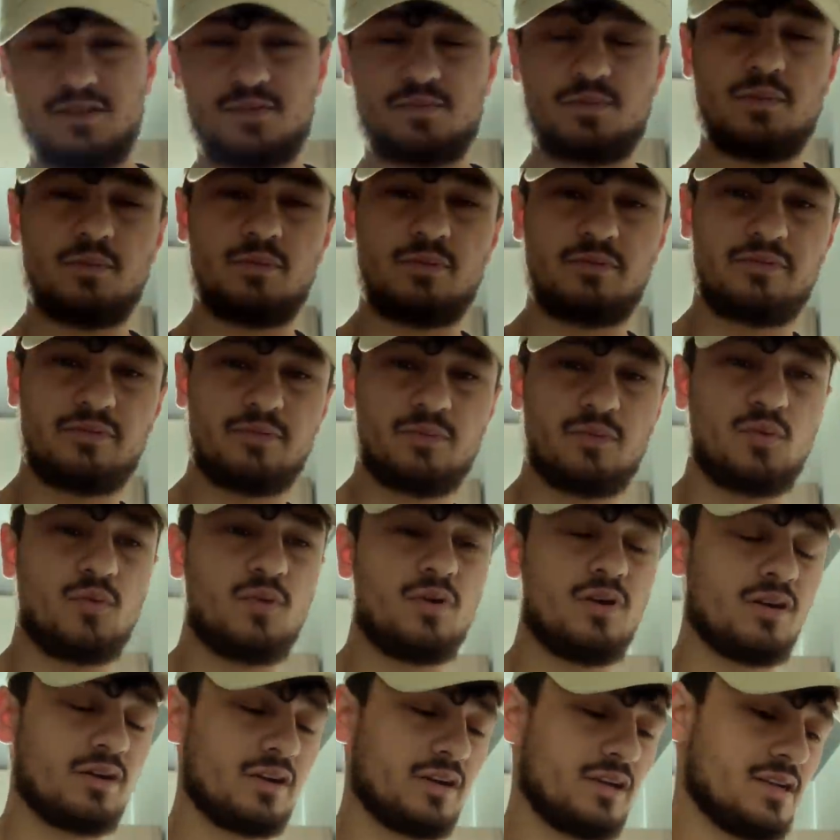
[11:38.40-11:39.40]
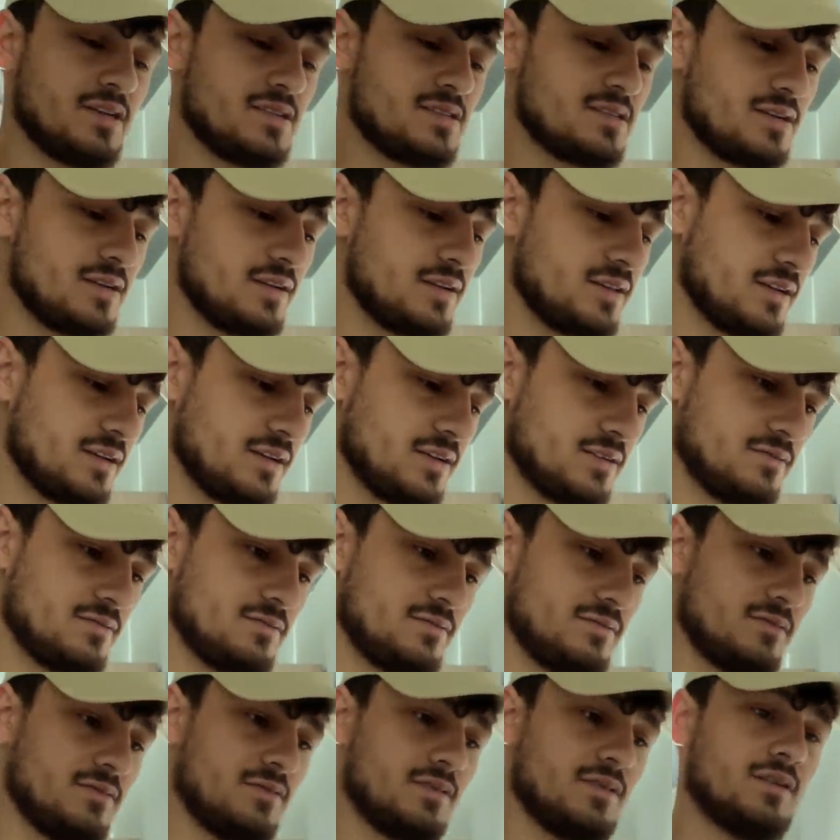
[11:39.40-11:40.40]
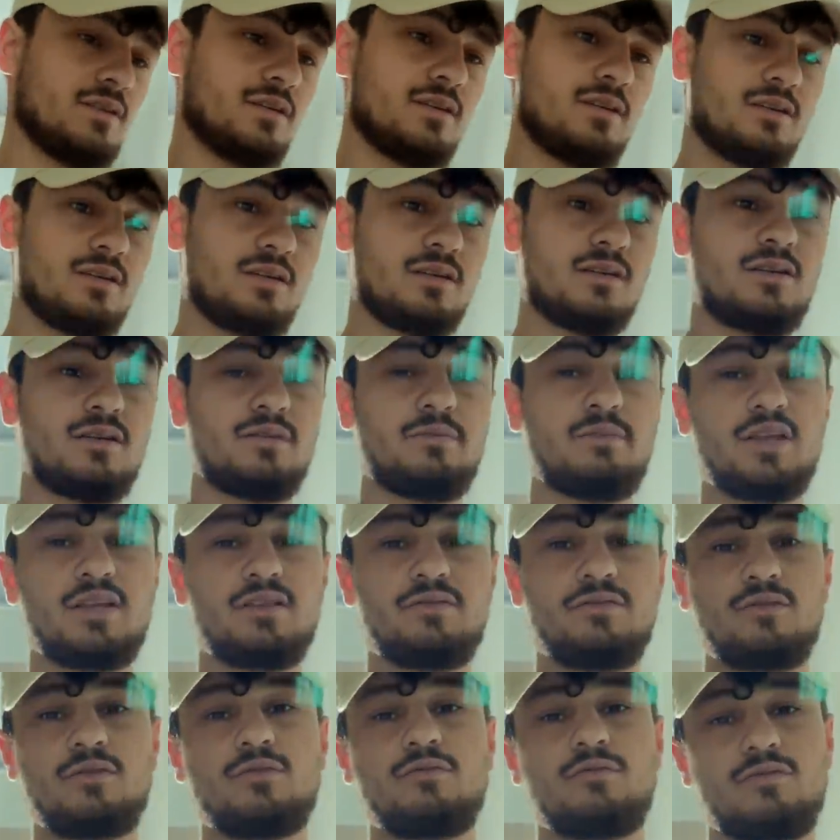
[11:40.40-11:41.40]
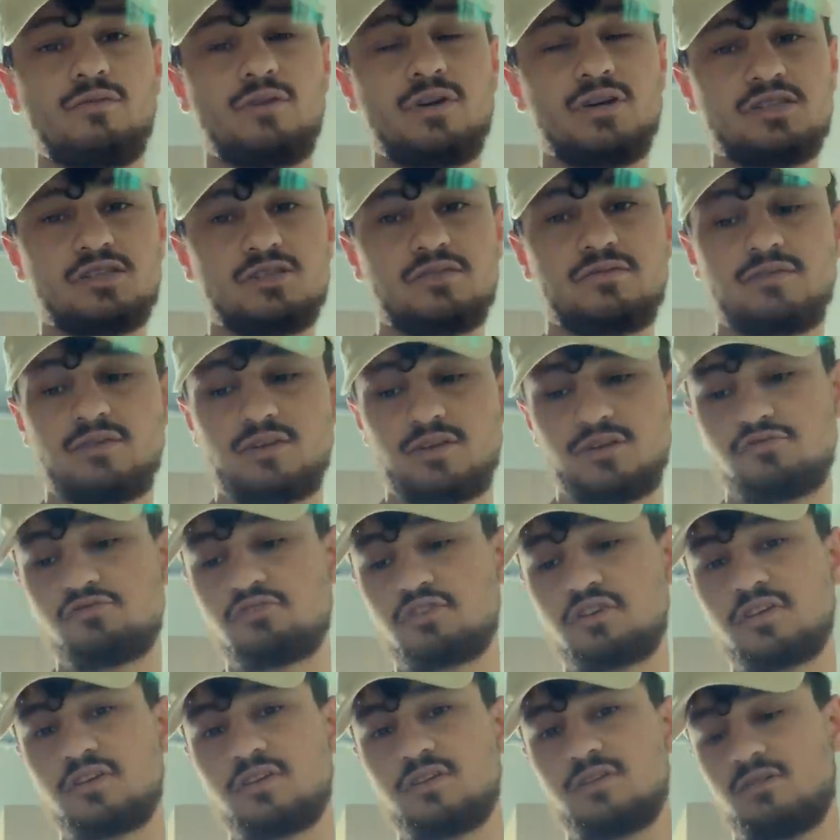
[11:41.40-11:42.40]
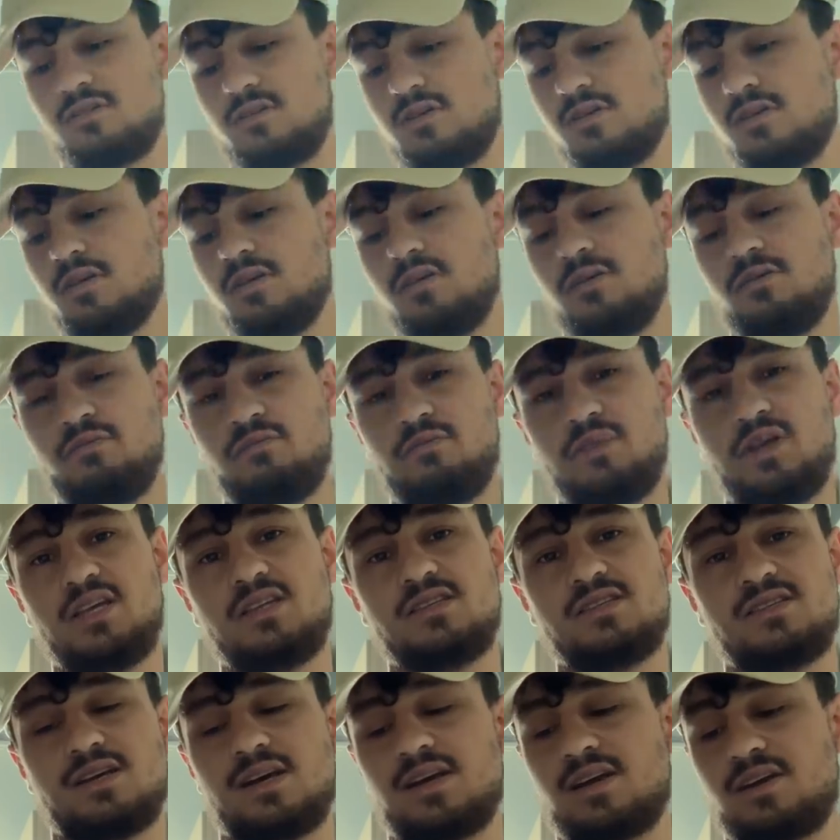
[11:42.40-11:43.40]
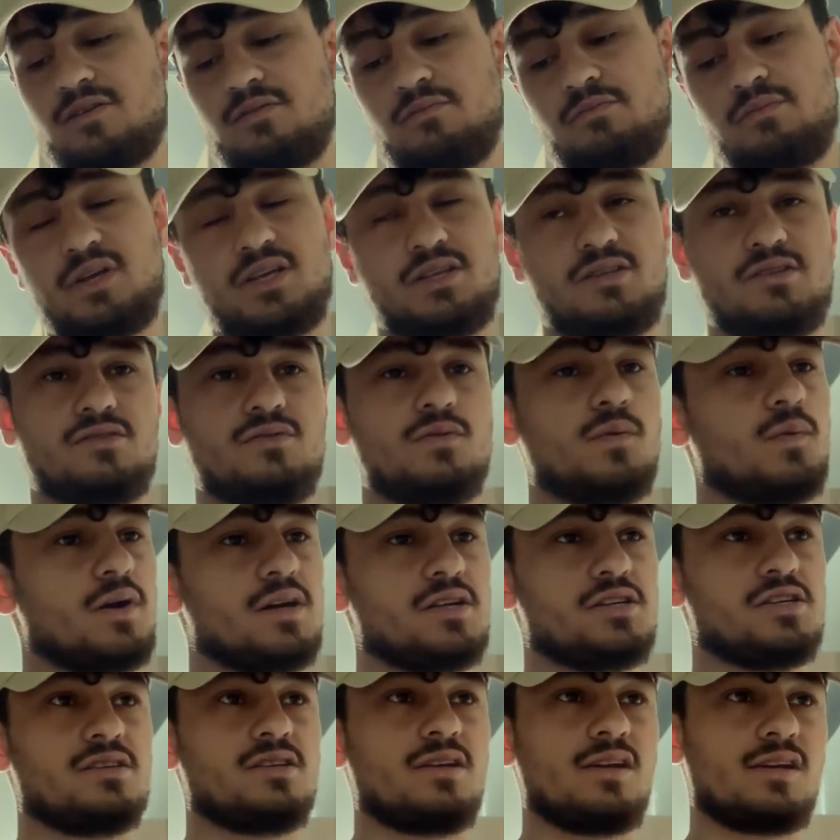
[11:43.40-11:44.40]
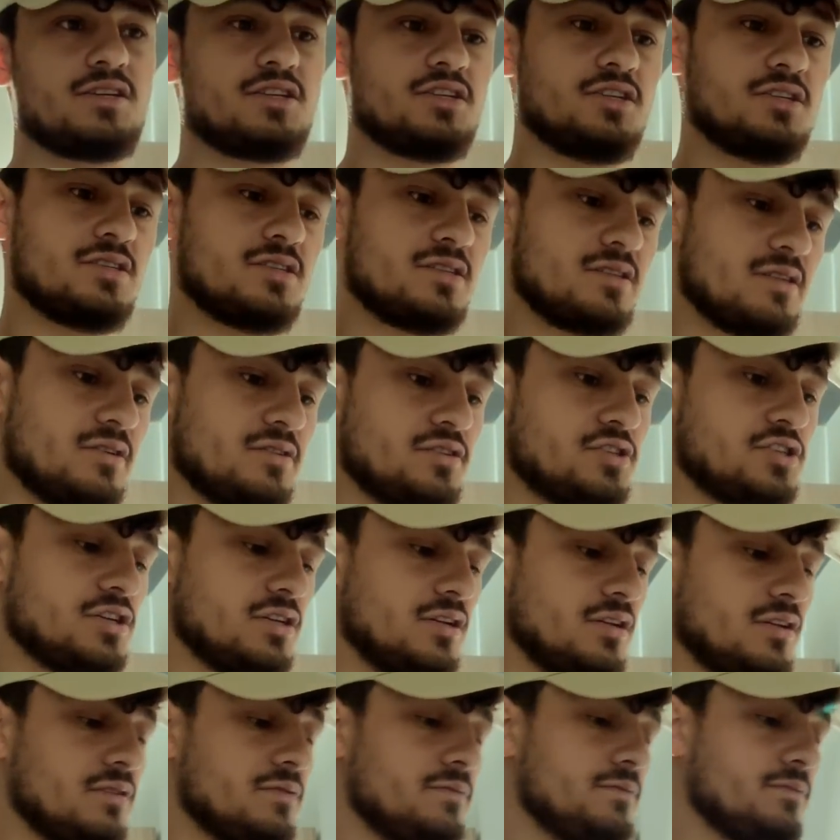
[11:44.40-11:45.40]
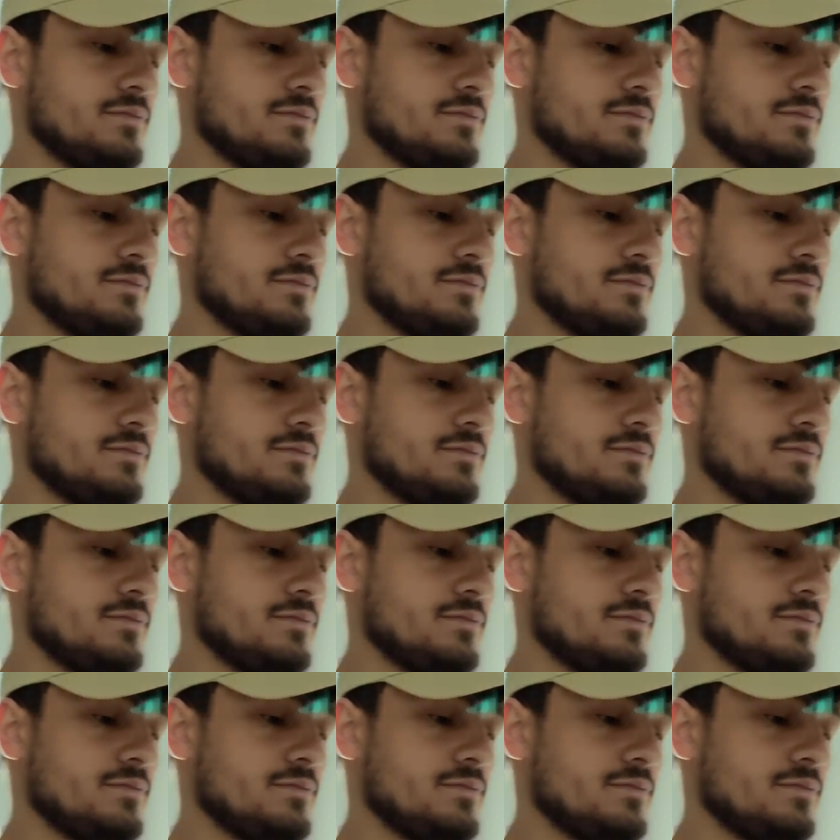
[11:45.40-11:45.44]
probably from the water yesterday that I kind of made fun of Wajid for not drinking. Me and Zach are in bits, so Wedge is actually still chilling.